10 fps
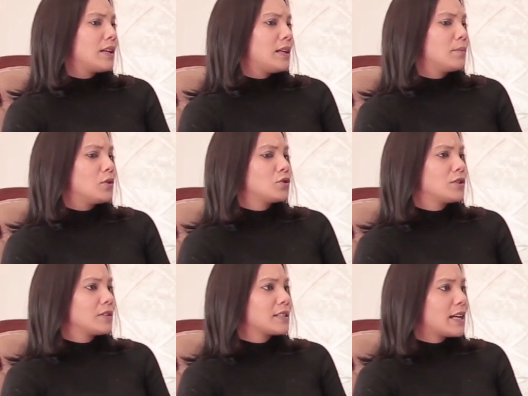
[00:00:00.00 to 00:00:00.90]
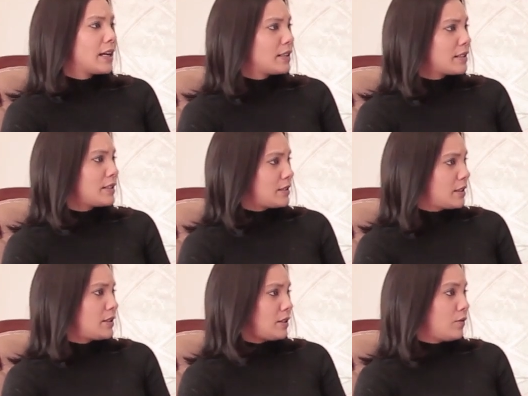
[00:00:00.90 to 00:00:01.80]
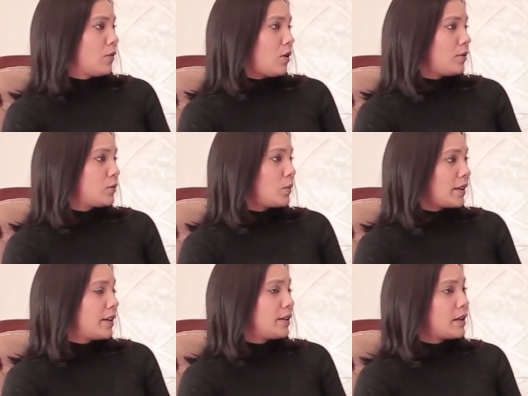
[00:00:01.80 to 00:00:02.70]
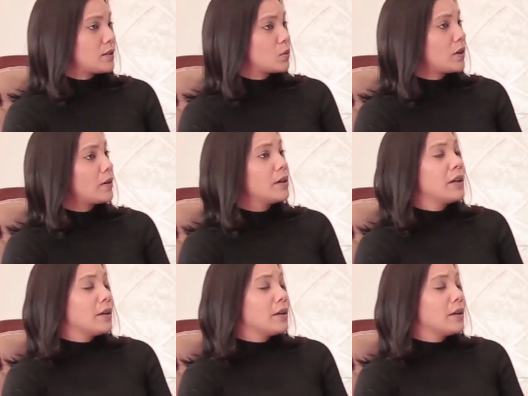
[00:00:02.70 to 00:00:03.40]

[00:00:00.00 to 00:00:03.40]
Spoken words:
the emotional sides that's involved with it as well,